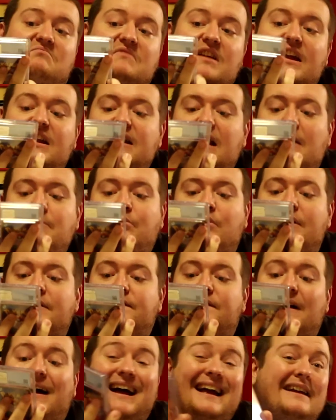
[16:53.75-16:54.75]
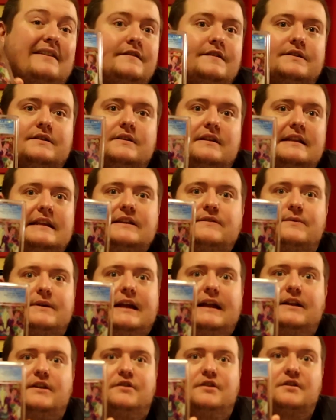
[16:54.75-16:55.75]
Again, 9.5s. At least we're
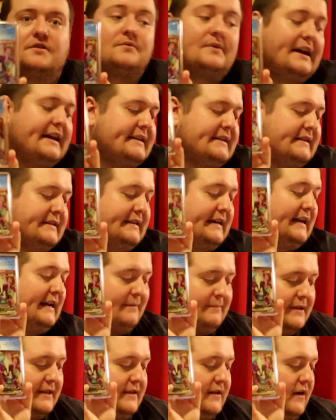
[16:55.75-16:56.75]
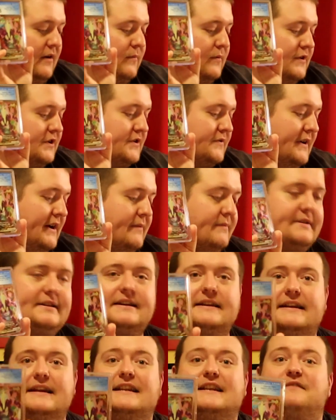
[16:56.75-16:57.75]
getting good grades on that. I mean, our worst grade was a
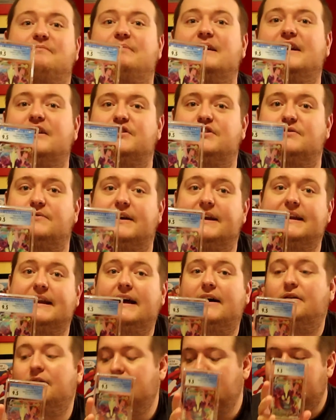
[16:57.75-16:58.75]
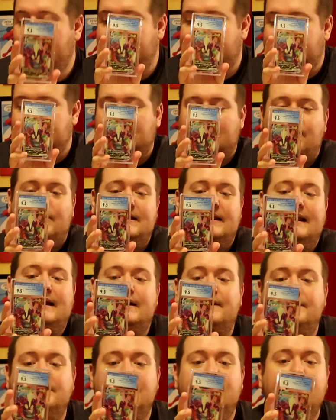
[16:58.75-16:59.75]
Detective Pikachu right now. We still got one
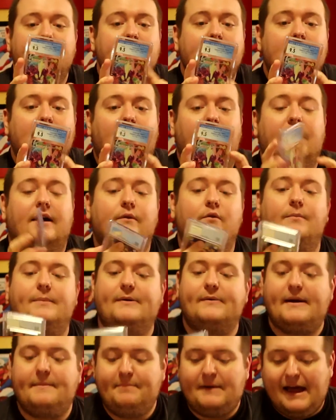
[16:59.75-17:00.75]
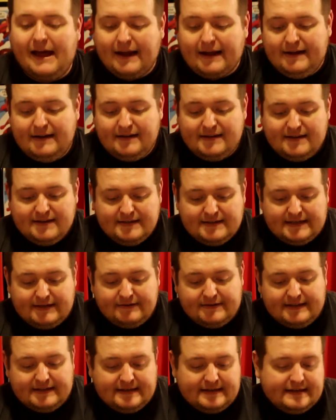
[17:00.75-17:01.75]
left. All right, we'll be right back. See
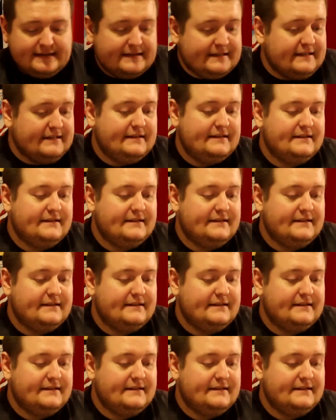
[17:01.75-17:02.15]
what this is.